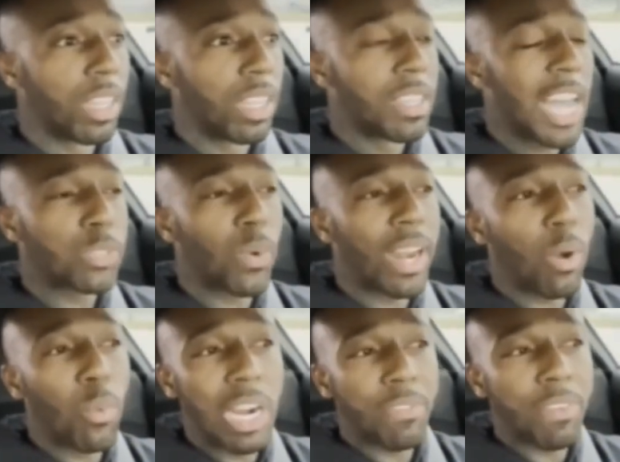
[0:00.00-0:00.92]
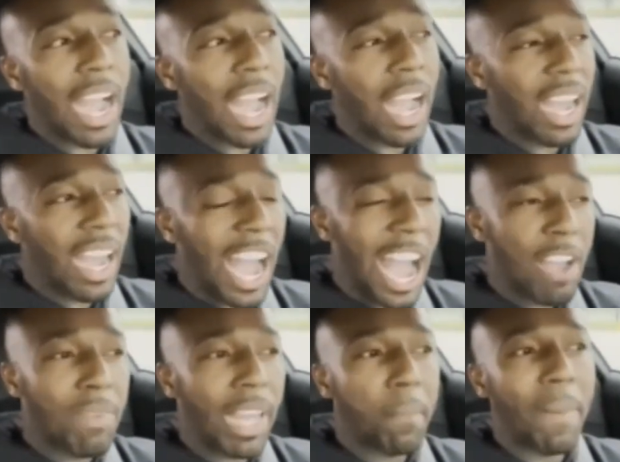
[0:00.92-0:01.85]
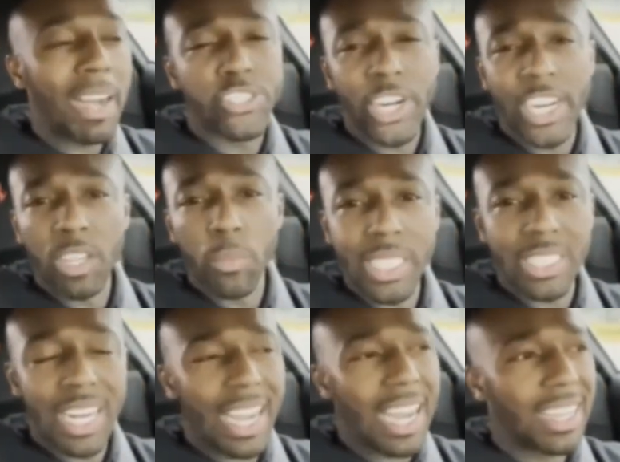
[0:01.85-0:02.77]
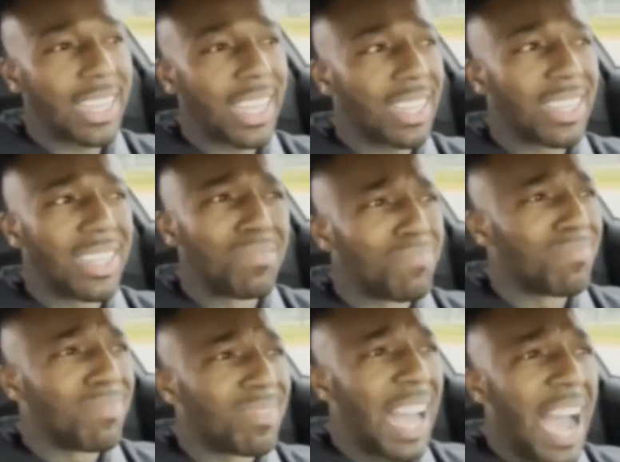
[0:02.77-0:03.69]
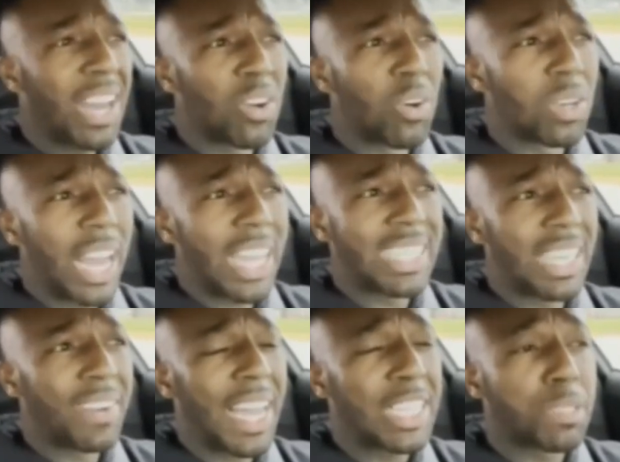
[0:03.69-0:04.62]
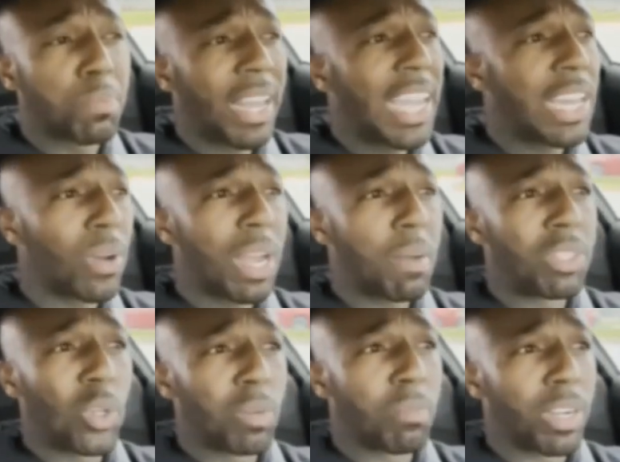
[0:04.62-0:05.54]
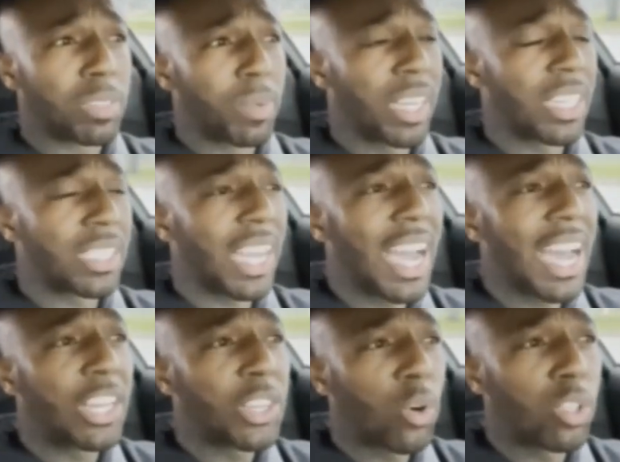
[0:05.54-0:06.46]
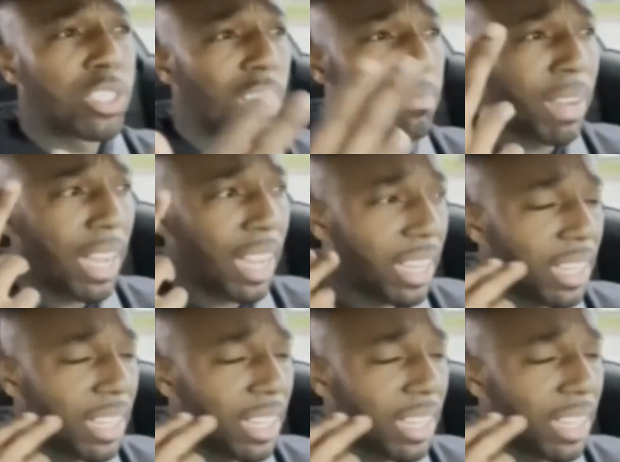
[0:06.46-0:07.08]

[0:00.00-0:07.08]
That's why, like, whenever I have like my trading weeks and that kind of thing, I don't like to even explain what I'm doing much because it kind of throws off my